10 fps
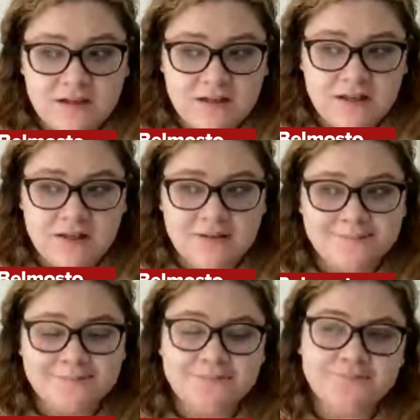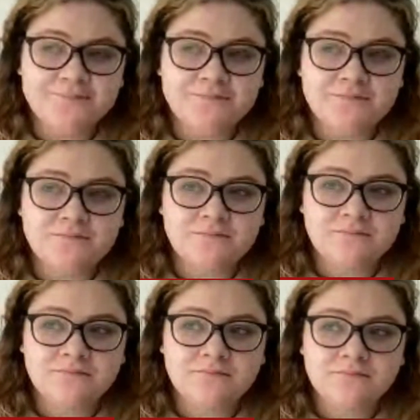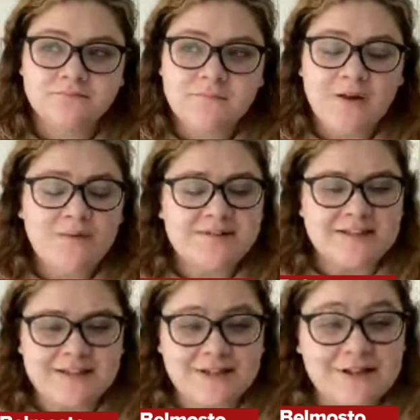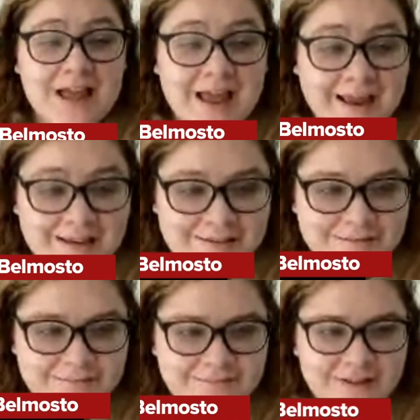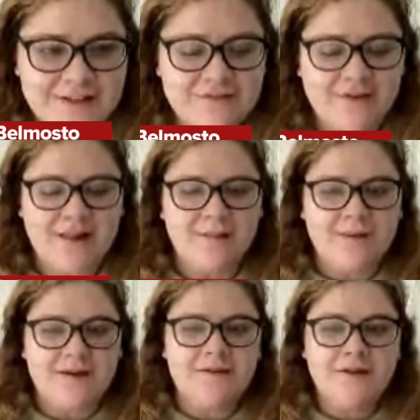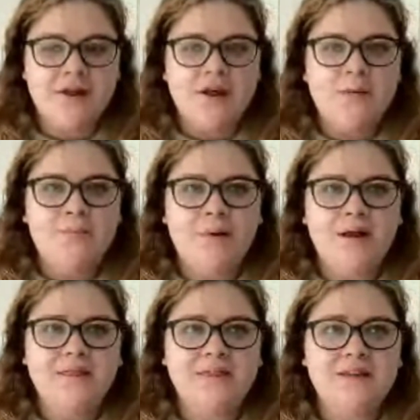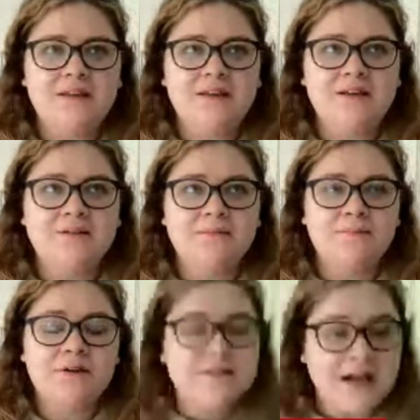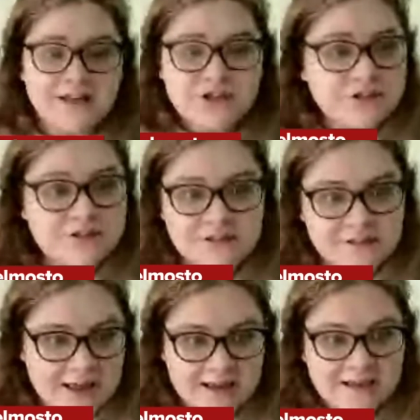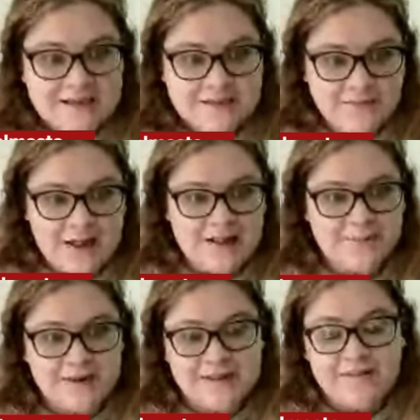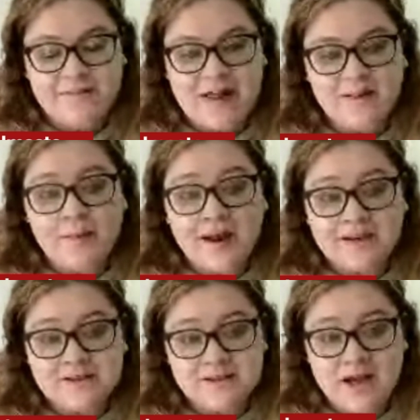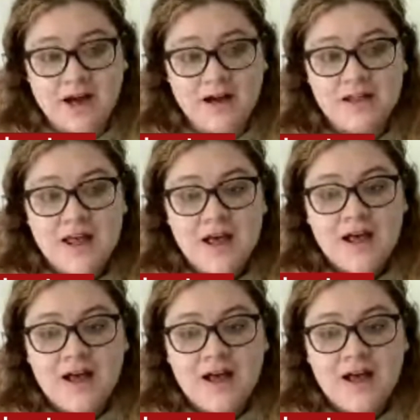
the, I don't want to say delay in development, but the potential delay in development that Valimaki saw